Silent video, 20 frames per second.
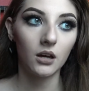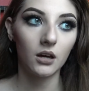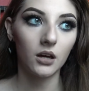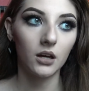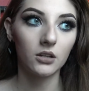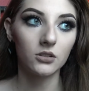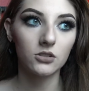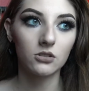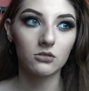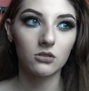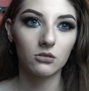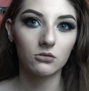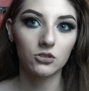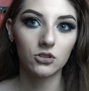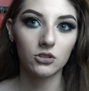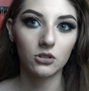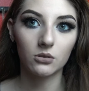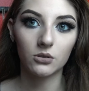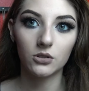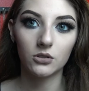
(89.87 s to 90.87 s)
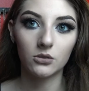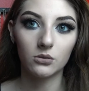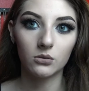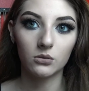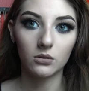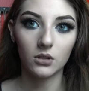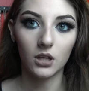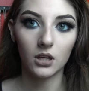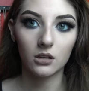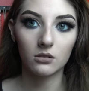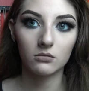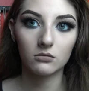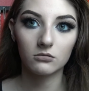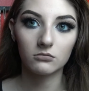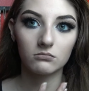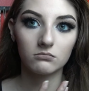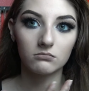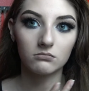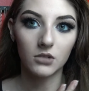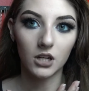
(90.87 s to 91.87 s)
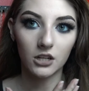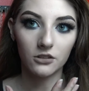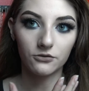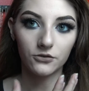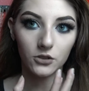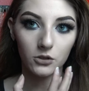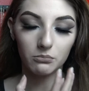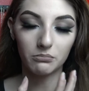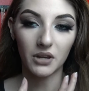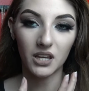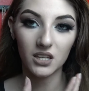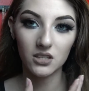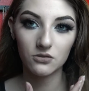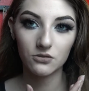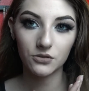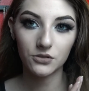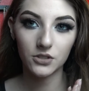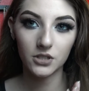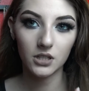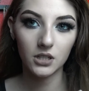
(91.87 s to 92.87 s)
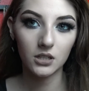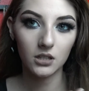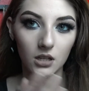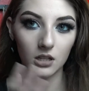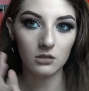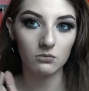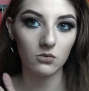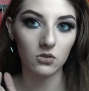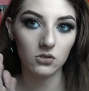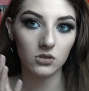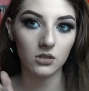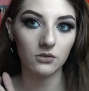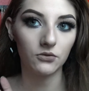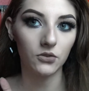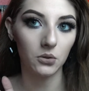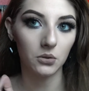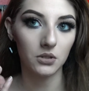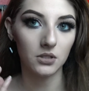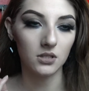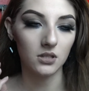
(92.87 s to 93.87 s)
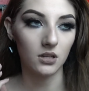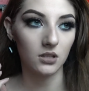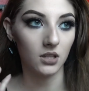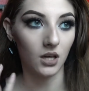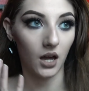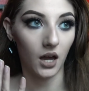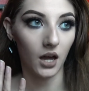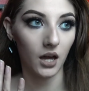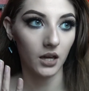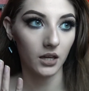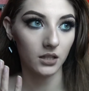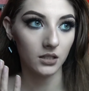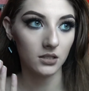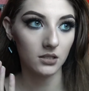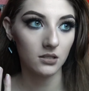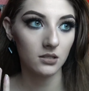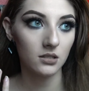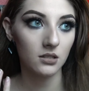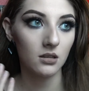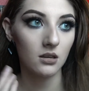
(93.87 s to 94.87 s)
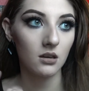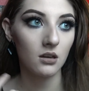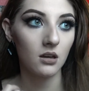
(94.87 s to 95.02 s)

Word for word: I also don't show you like my full base routine, it's mostly focused on the eyes.